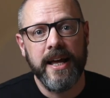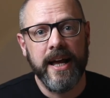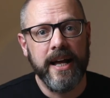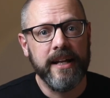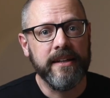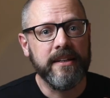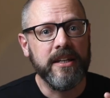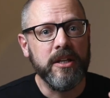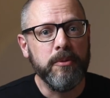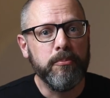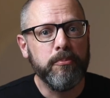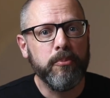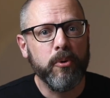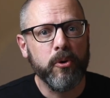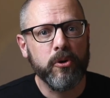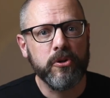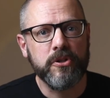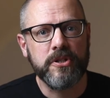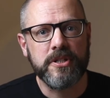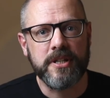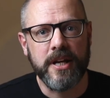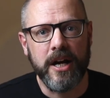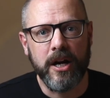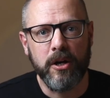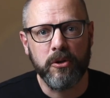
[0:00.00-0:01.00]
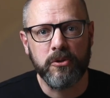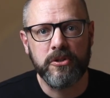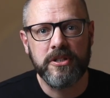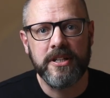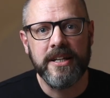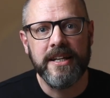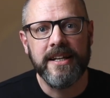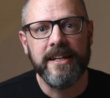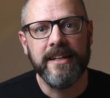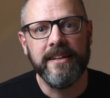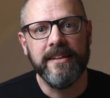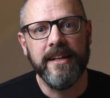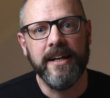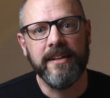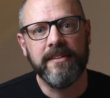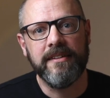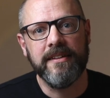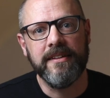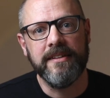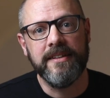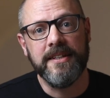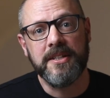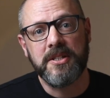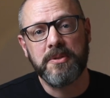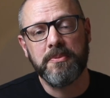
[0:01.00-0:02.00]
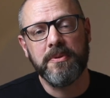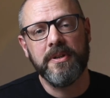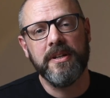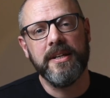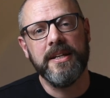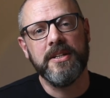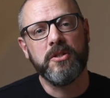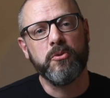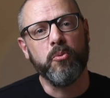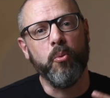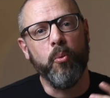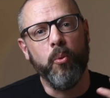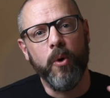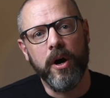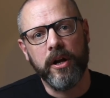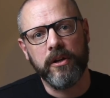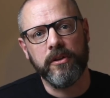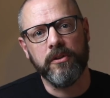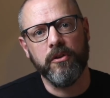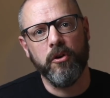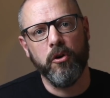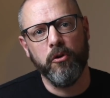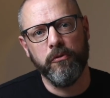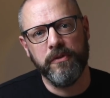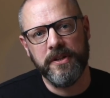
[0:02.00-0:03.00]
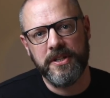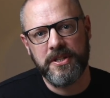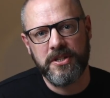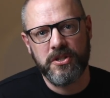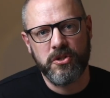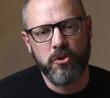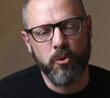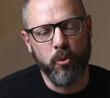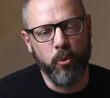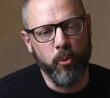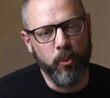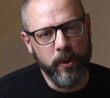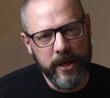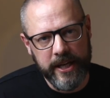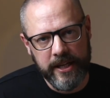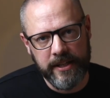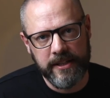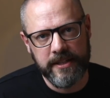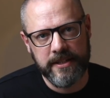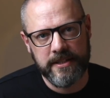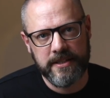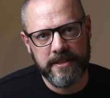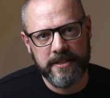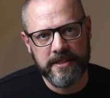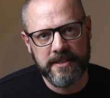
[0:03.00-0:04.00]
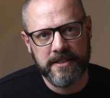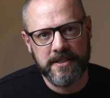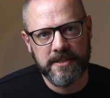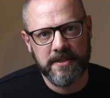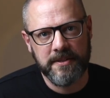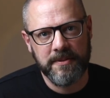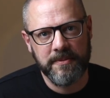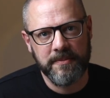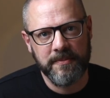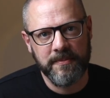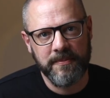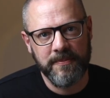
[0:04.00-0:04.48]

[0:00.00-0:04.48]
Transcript: and he points out that this is one of its weaknesses.